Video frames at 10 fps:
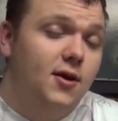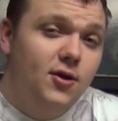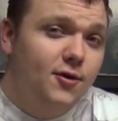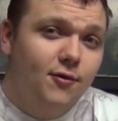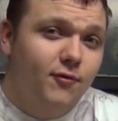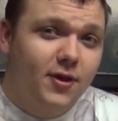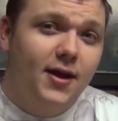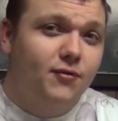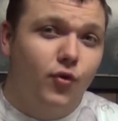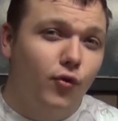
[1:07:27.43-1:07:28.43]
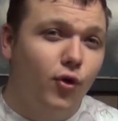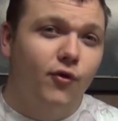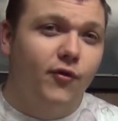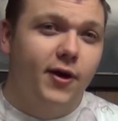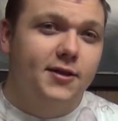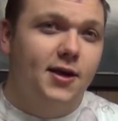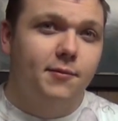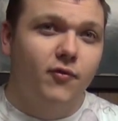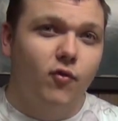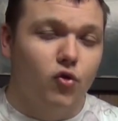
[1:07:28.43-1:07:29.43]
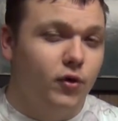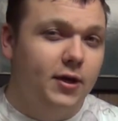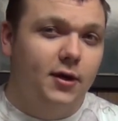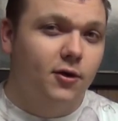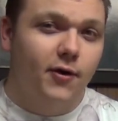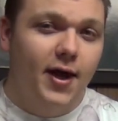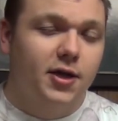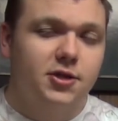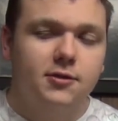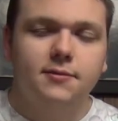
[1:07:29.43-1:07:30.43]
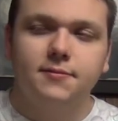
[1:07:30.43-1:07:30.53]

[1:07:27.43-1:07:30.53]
you don't really have to roll for any type of Greek interaction.